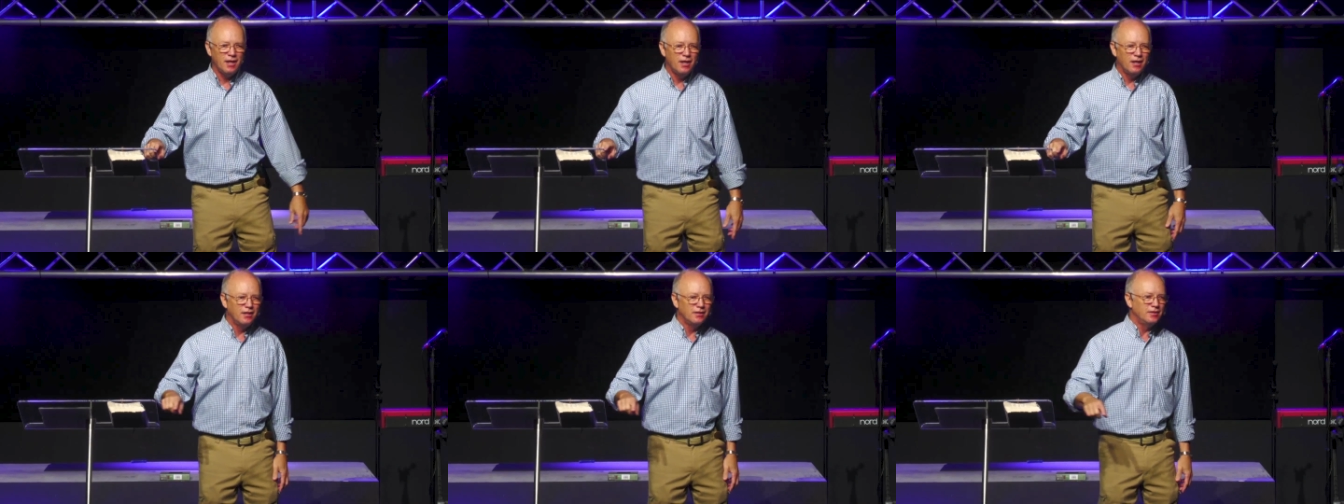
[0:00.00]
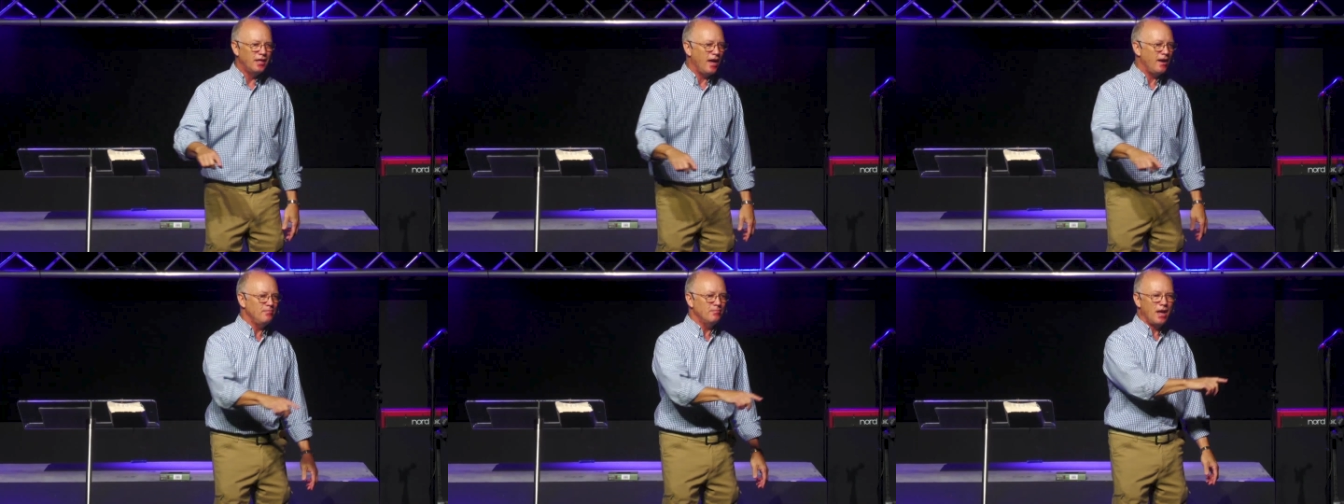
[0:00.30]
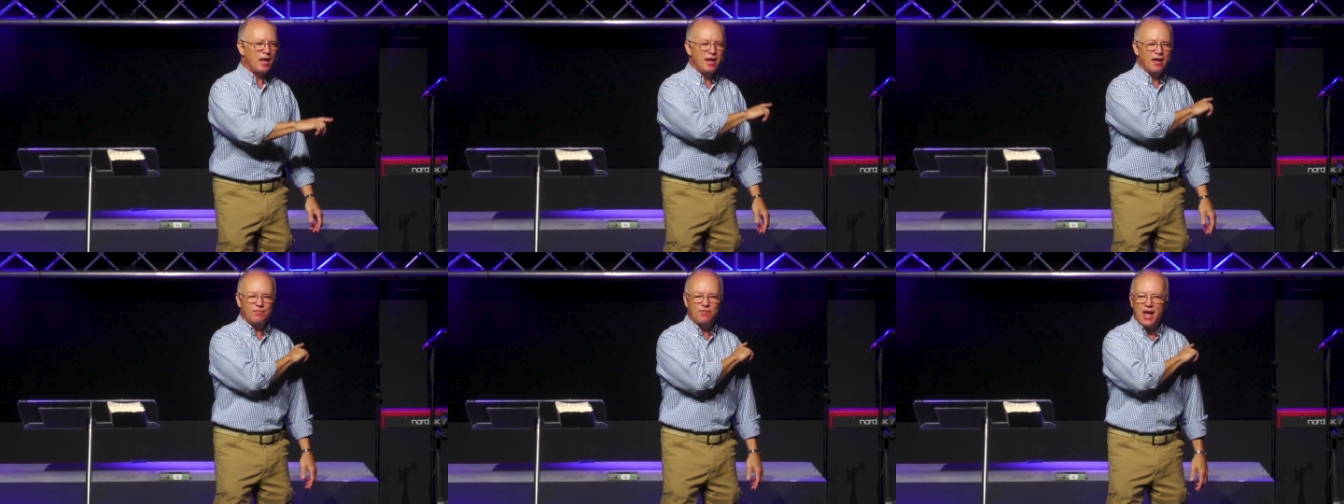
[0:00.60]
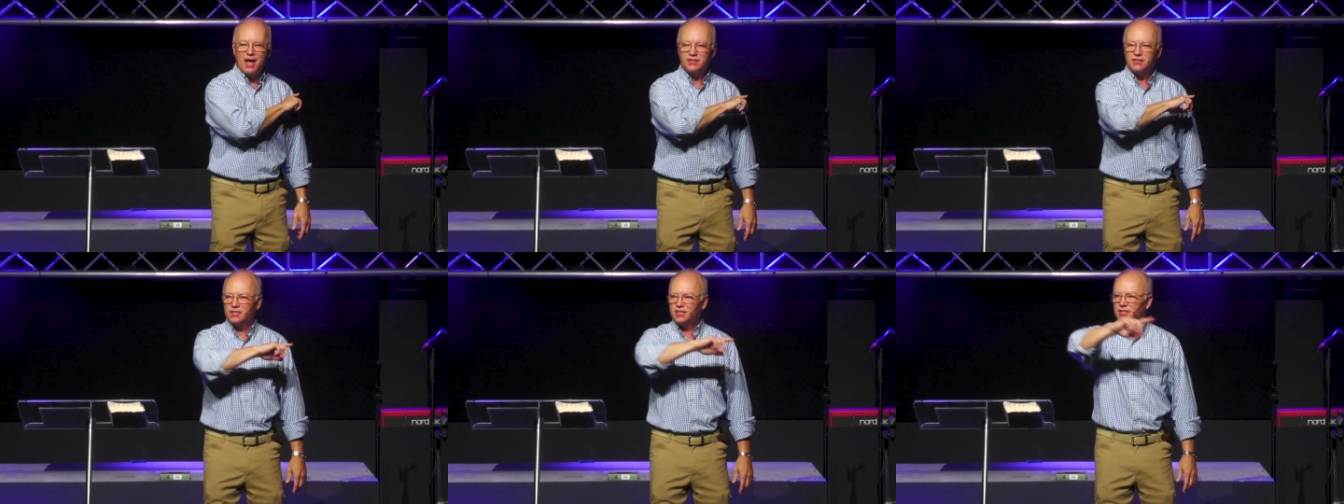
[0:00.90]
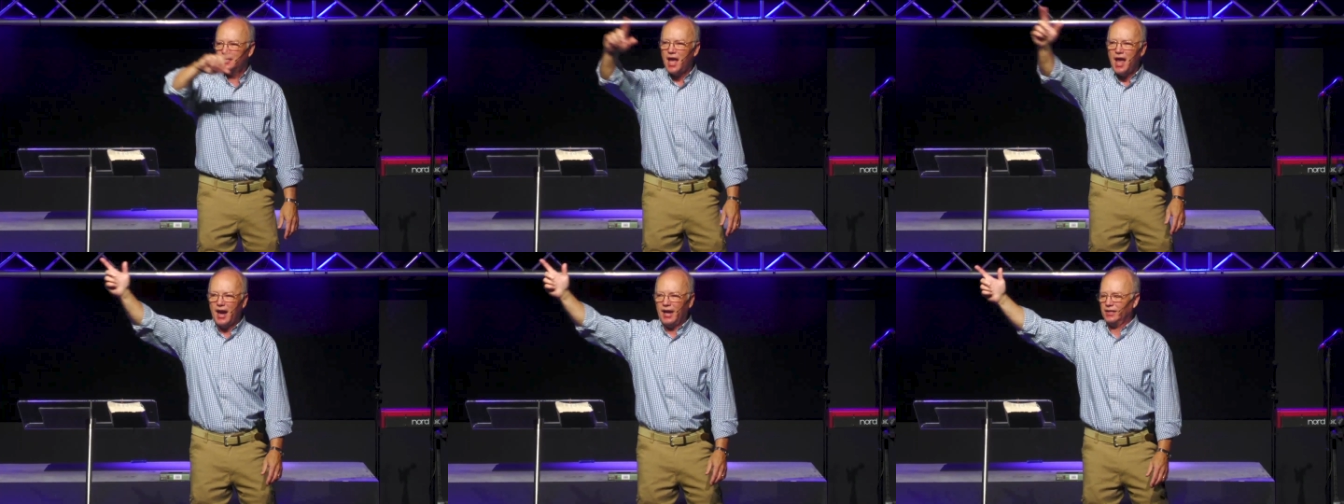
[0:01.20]
They may have had
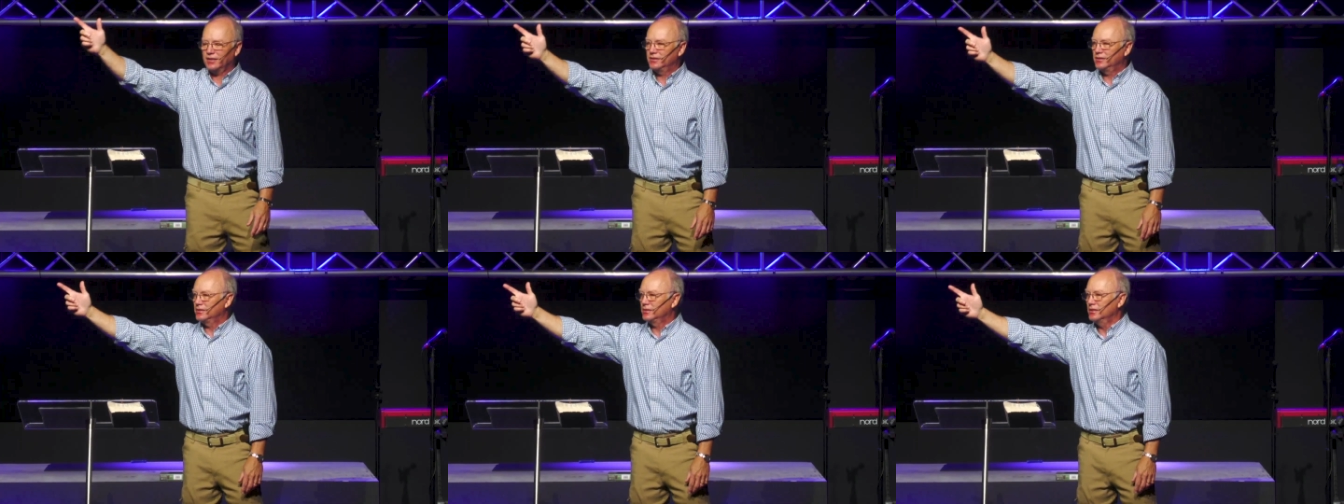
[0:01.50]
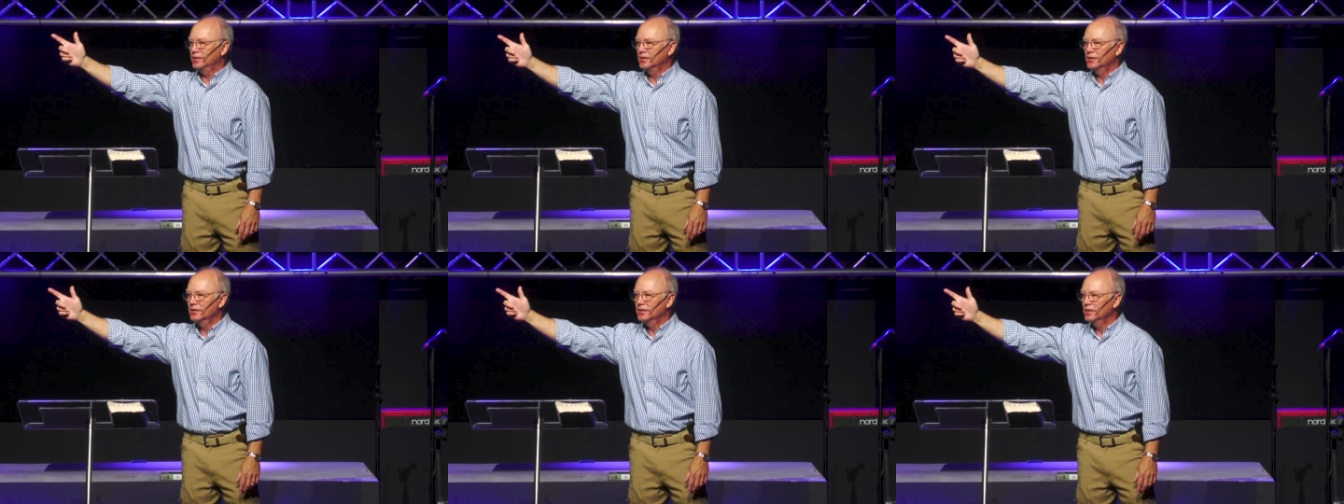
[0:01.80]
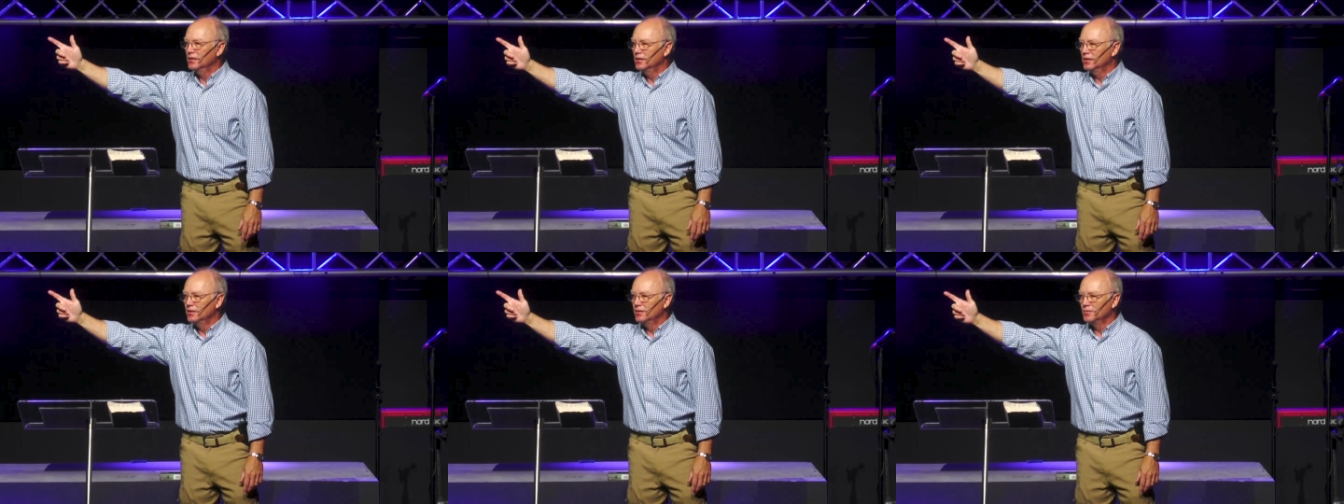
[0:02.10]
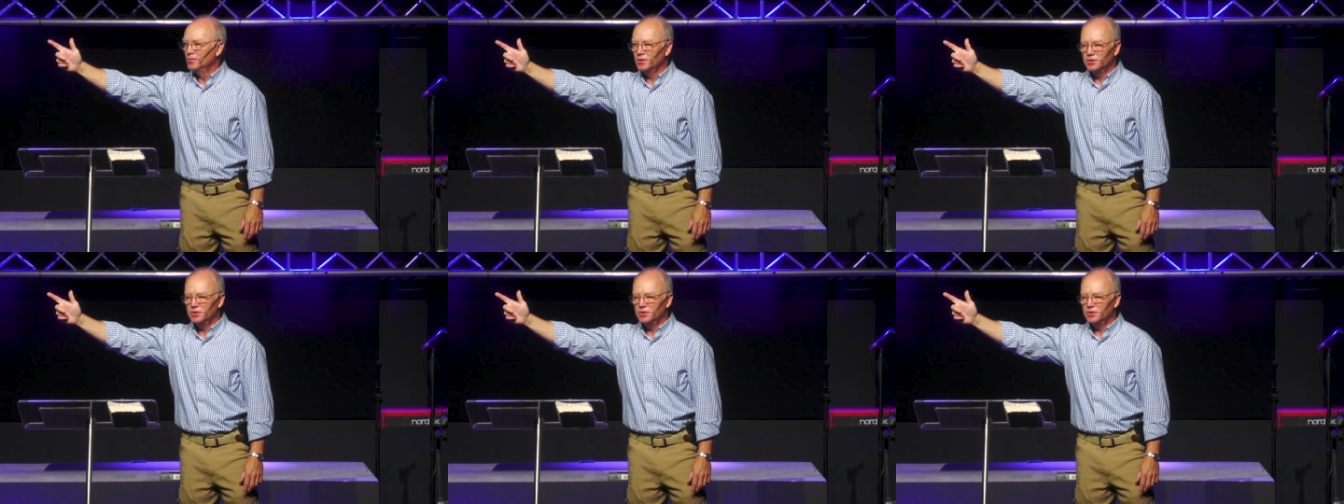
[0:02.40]
sex with